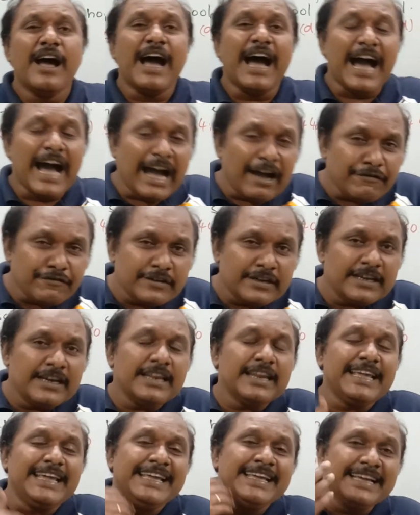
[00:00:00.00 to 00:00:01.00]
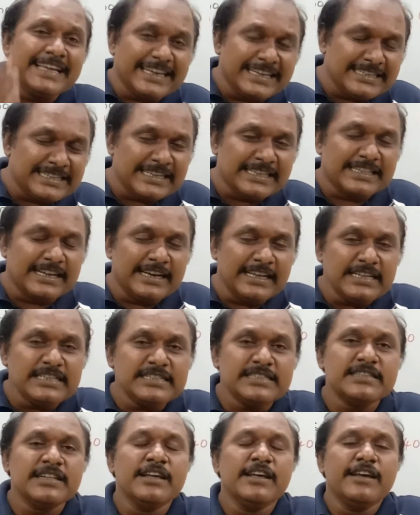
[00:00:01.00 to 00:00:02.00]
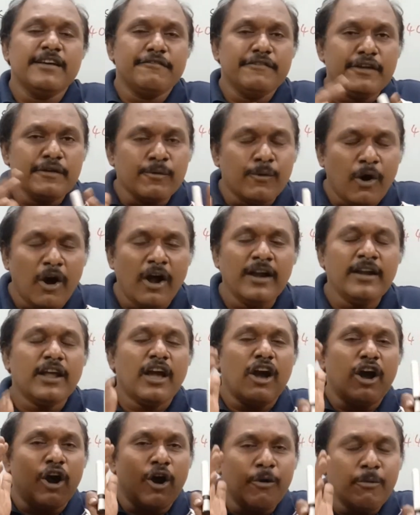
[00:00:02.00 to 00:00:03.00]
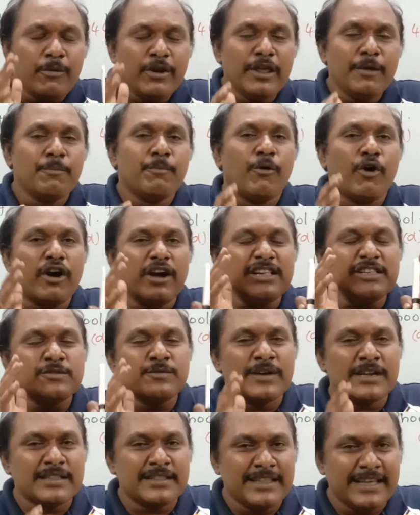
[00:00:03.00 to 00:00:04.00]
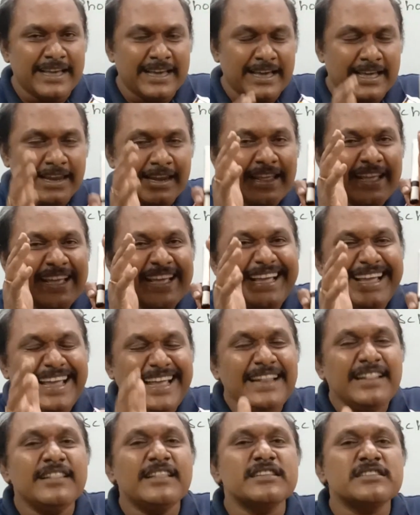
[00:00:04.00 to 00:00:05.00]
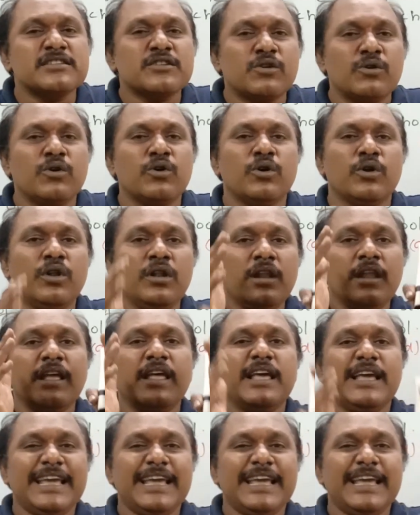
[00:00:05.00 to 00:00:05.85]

after increasing that is we want how many boys were there in the school